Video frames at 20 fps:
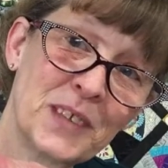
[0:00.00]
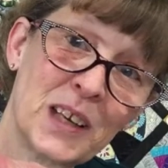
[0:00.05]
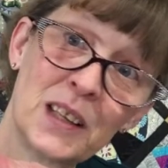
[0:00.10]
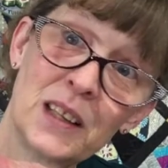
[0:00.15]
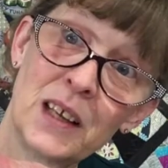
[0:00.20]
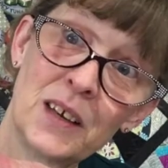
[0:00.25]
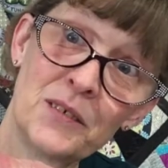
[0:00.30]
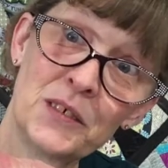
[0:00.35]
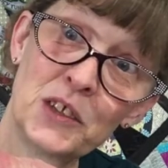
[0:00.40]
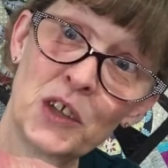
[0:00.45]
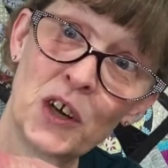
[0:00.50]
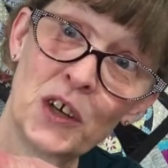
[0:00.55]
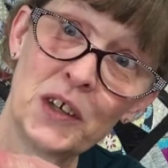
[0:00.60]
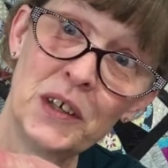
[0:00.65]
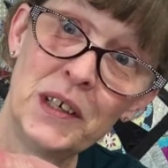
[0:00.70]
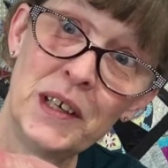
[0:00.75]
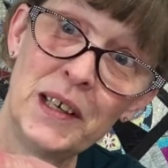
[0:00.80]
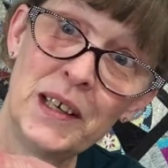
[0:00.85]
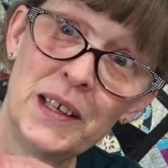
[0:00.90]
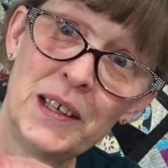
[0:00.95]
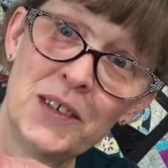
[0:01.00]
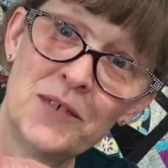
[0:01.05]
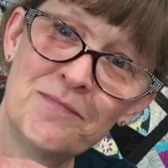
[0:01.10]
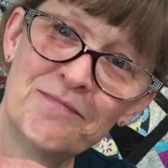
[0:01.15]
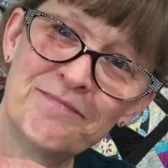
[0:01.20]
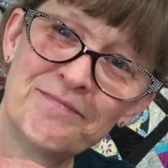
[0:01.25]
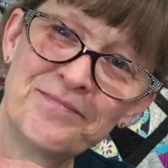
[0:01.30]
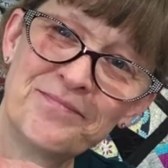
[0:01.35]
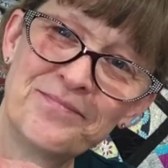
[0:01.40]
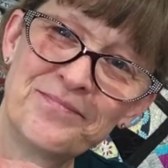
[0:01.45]
Love is all you need.
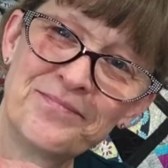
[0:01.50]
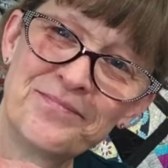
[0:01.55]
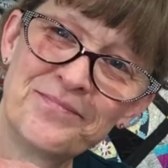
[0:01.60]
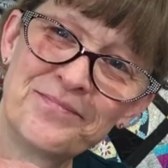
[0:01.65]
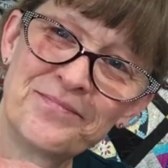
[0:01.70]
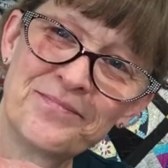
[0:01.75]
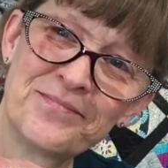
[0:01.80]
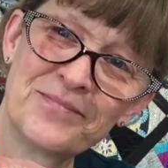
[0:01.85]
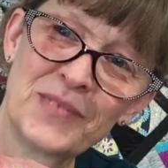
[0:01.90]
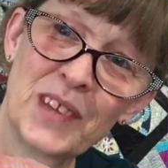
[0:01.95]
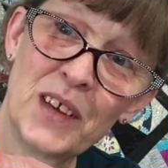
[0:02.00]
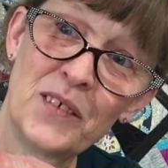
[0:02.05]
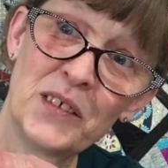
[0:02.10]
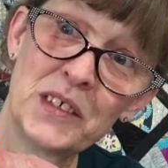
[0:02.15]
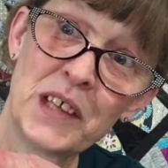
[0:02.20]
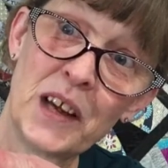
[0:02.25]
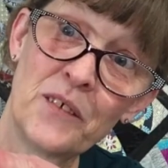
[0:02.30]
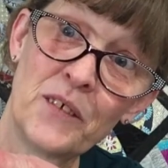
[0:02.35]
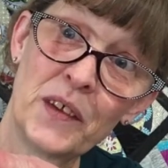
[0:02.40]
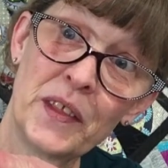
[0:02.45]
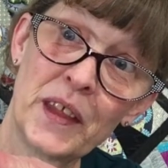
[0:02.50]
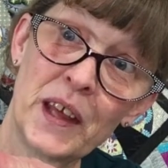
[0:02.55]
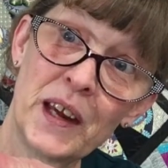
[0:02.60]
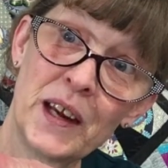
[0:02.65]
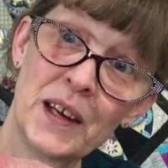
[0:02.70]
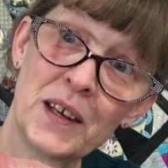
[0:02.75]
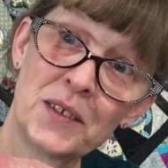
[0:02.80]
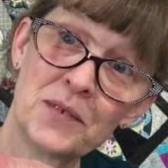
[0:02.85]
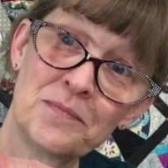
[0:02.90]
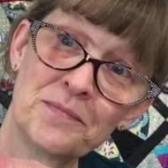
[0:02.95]
Love is
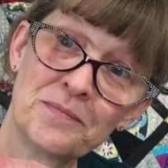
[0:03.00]
everything.